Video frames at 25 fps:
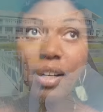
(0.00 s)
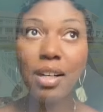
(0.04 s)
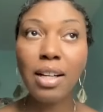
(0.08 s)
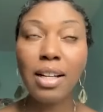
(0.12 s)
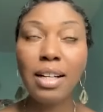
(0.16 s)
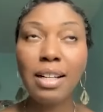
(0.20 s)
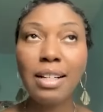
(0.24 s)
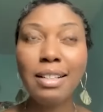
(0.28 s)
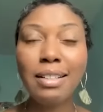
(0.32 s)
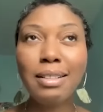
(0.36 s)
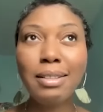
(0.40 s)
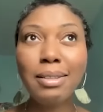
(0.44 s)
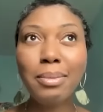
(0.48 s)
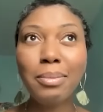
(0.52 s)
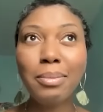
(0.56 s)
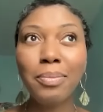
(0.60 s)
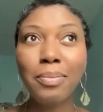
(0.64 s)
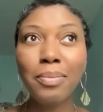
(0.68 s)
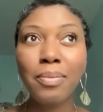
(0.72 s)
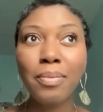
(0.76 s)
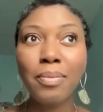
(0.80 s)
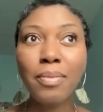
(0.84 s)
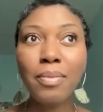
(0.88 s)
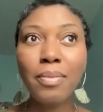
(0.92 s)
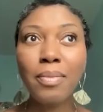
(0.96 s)
um,
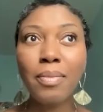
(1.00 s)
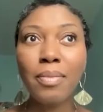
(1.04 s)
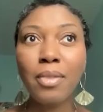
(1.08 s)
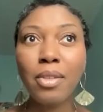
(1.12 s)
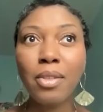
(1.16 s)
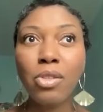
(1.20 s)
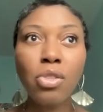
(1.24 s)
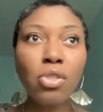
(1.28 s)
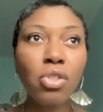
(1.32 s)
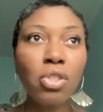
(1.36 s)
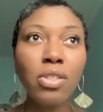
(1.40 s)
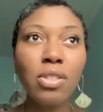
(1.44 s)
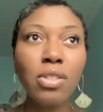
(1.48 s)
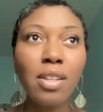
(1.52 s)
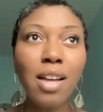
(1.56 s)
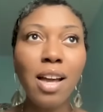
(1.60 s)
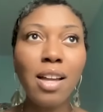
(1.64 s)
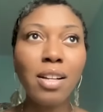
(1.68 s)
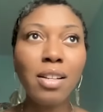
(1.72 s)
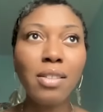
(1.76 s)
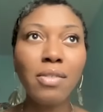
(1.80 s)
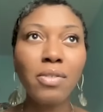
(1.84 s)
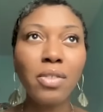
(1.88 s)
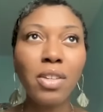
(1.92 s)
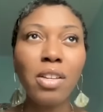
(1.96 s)
so just kind
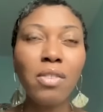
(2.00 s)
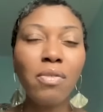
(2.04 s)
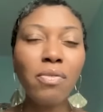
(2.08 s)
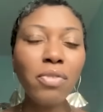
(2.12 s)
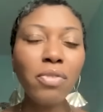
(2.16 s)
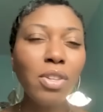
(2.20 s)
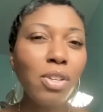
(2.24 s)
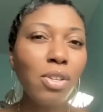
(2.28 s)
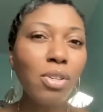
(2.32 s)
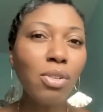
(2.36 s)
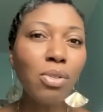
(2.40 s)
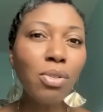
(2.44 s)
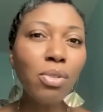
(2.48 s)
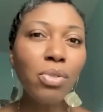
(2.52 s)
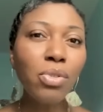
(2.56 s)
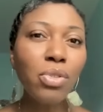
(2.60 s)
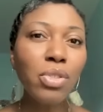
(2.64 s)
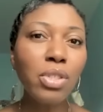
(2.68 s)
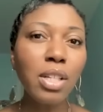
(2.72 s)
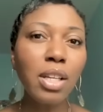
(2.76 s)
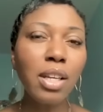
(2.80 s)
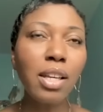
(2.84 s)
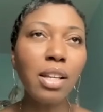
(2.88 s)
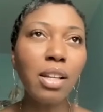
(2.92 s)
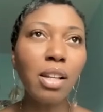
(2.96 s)
of confused
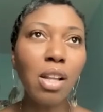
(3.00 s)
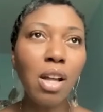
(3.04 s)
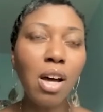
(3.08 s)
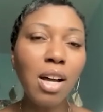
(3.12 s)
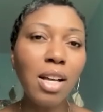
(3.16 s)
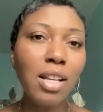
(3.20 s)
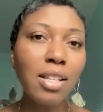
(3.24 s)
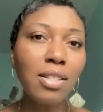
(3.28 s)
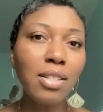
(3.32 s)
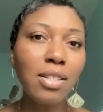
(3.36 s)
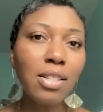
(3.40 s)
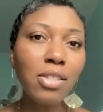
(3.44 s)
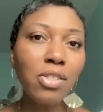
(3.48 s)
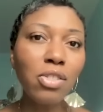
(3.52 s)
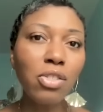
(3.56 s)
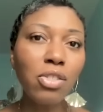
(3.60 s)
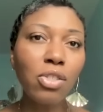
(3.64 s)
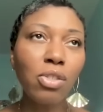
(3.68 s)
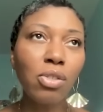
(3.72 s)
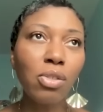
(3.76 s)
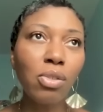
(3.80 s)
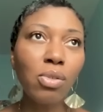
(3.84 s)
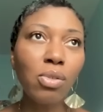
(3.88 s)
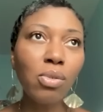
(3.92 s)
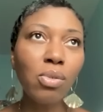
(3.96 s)
and lost as
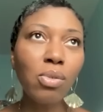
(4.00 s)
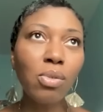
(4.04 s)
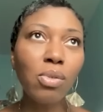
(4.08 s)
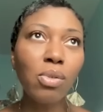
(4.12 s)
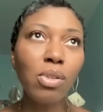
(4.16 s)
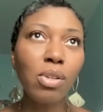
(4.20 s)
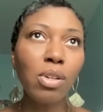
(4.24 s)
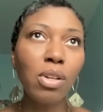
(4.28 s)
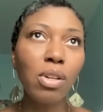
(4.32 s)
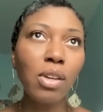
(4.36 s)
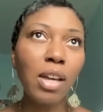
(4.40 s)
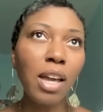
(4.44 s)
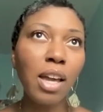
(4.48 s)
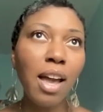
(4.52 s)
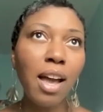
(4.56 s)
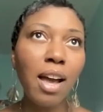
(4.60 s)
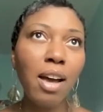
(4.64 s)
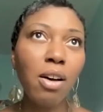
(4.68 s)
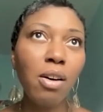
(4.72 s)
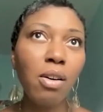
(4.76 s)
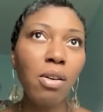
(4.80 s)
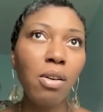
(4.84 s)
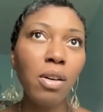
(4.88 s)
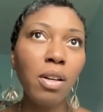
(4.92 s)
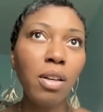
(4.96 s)
to okay,
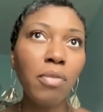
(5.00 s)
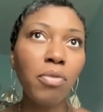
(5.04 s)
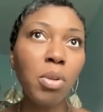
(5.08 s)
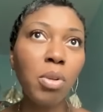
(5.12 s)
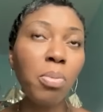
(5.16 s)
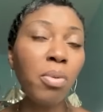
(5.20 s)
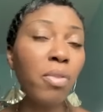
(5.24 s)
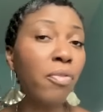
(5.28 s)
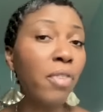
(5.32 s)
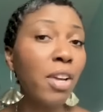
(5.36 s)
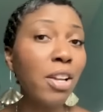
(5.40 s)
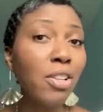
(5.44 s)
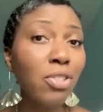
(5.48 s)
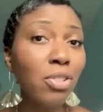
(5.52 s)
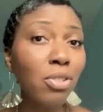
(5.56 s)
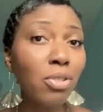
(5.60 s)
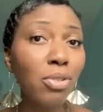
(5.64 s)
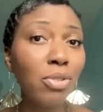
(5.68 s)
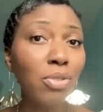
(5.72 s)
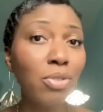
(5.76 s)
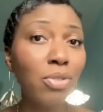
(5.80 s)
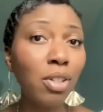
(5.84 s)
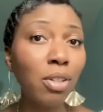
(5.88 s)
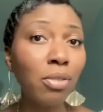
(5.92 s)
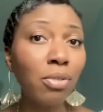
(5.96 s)
how if the
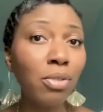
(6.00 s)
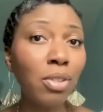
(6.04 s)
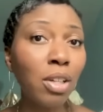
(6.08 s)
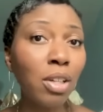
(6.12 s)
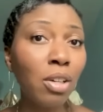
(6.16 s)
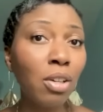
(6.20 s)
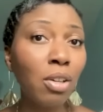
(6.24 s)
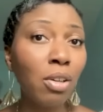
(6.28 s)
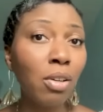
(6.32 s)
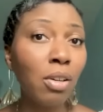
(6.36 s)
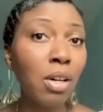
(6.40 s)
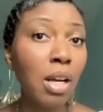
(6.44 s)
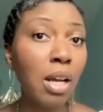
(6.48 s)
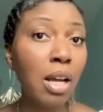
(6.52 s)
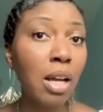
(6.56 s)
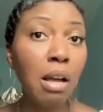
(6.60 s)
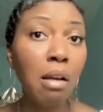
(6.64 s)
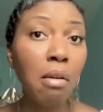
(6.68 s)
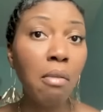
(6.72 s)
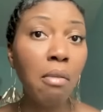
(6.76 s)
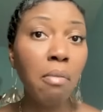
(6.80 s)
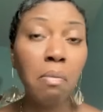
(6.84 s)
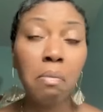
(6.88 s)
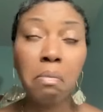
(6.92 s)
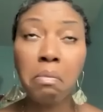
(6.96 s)
professionals don't know,
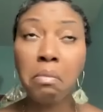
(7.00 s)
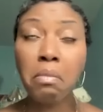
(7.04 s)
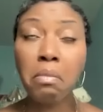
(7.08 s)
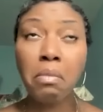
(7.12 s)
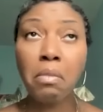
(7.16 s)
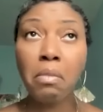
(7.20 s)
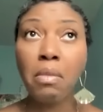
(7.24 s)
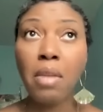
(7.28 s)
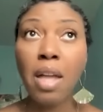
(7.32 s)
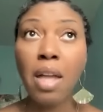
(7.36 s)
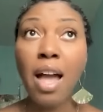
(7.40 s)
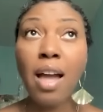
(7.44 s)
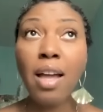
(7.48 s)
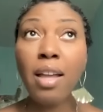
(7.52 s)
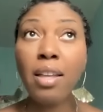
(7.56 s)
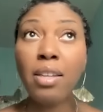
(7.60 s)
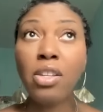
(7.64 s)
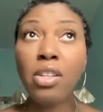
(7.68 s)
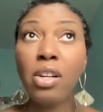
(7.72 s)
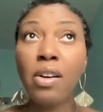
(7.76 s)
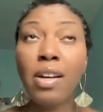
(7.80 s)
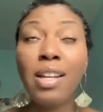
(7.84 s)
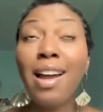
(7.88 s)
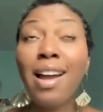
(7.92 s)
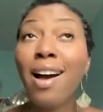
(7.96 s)

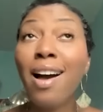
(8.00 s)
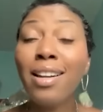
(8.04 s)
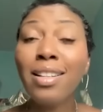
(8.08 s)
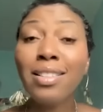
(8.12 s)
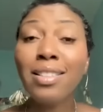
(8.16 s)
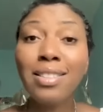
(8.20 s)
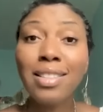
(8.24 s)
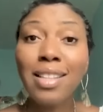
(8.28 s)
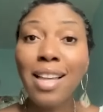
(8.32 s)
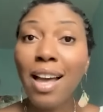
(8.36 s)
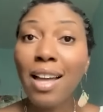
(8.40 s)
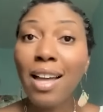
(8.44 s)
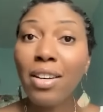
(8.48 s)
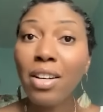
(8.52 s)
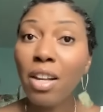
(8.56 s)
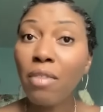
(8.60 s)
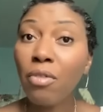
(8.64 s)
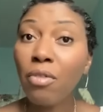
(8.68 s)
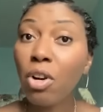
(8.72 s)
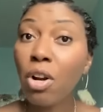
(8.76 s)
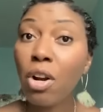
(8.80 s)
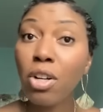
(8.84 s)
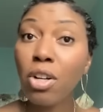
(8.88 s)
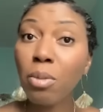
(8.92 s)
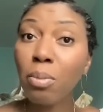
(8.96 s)
you know, and honestly, I had
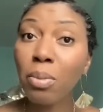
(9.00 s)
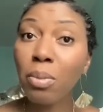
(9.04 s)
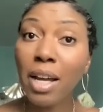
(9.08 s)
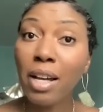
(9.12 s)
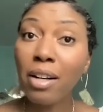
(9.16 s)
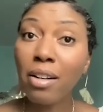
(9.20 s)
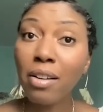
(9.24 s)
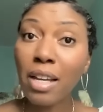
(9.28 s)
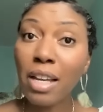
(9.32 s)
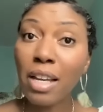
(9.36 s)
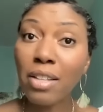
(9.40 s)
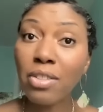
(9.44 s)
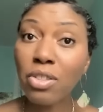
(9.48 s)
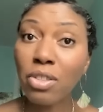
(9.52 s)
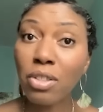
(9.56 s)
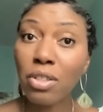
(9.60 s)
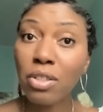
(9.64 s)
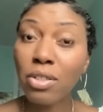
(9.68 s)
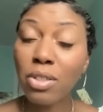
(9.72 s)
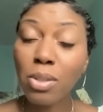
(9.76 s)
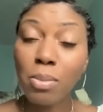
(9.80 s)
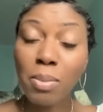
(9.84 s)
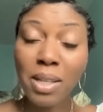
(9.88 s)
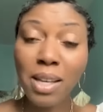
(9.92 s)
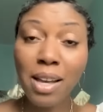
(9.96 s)
never heard of bladder
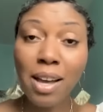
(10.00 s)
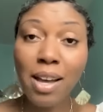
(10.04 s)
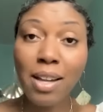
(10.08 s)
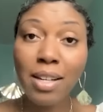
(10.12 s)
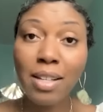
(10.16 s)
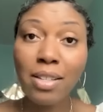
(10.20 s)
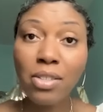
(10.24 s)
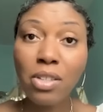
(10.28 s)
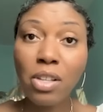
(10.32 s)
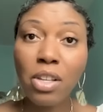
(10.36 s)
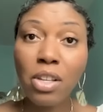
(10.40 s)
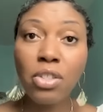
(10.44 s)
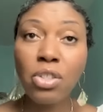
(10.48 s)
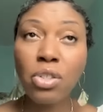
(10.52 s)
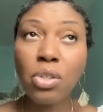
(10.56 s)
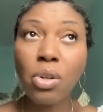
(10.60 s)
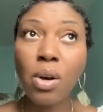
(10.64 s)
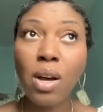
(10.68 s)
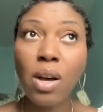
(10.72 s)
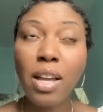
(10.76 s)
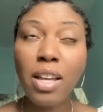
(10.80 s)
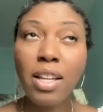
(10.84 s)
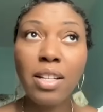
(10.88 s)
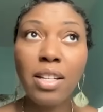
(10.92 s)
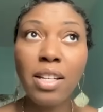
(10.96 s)
cancer to be honest, and
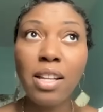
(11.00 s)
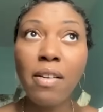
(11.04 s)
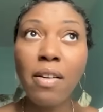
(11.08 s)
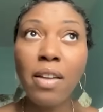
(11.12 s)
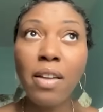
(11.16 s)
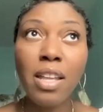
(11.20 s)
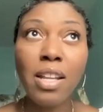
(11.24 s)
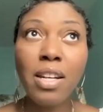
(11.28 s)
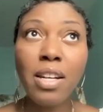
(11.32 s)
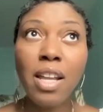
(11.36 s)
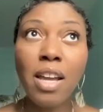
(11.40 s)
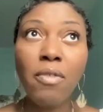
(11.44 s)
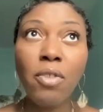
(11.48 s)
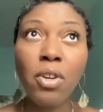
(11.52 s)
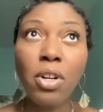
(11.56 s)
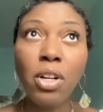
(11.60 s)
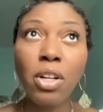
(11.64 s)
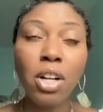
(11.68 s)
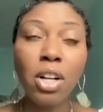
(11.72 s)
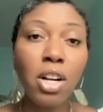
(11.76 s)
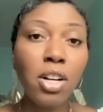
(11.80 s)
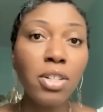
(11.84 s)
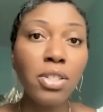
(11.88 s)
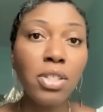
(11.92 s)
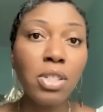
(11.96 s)
so it it never
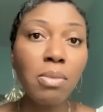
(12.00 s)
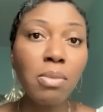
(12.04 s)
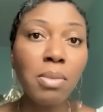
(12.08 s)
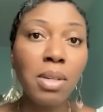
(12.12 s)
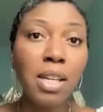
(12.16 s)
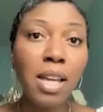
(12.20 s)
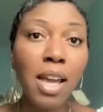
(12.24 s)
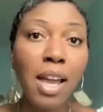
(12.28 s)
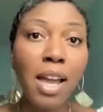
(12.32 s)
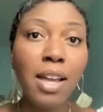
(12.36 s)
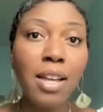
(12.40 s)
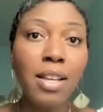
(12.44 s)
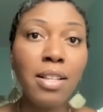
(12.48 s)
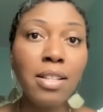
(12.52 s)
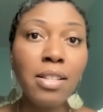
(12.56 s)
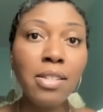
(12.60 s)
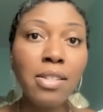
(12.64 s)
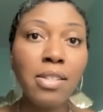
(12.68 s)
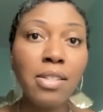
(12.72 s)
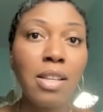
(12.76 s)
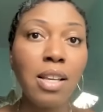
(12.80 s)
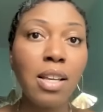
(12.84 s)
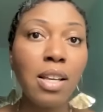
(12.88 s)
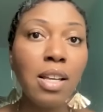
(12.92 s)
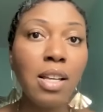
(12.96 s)
occurred to me
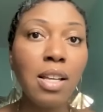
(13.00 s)
as